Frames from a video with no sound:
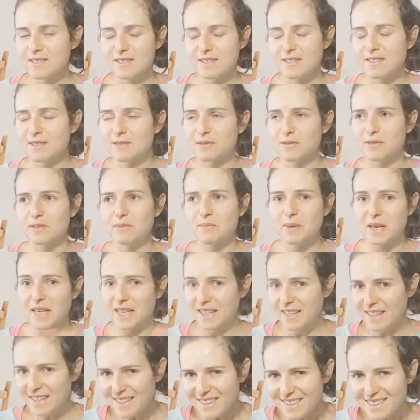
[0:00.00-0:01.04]
some of the
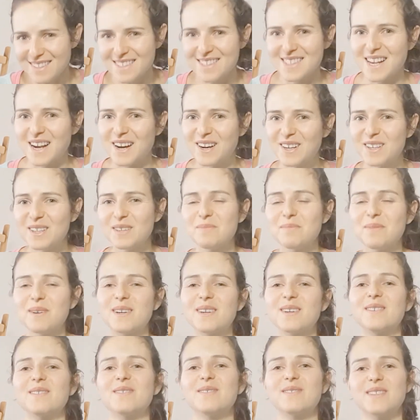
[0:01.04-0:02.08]
baking, the sourdough part
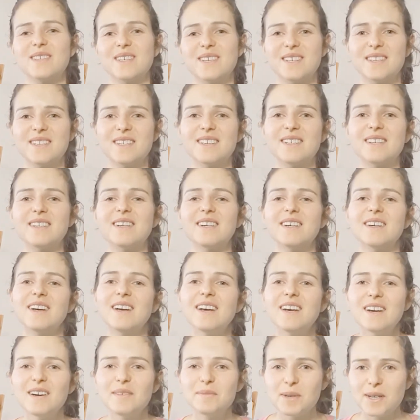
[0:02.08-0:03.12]
of the
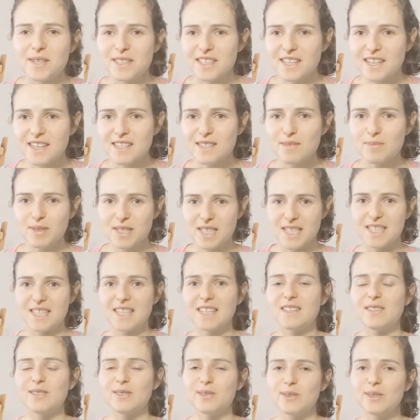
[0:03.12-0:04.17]
podcast, please stay
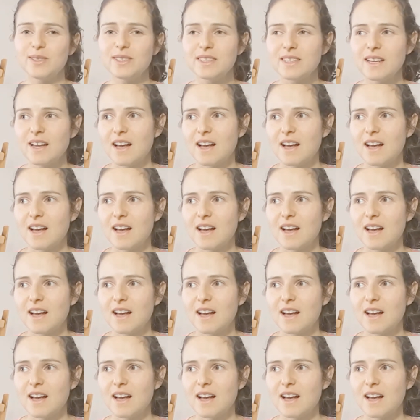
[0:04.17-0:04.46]
tuned.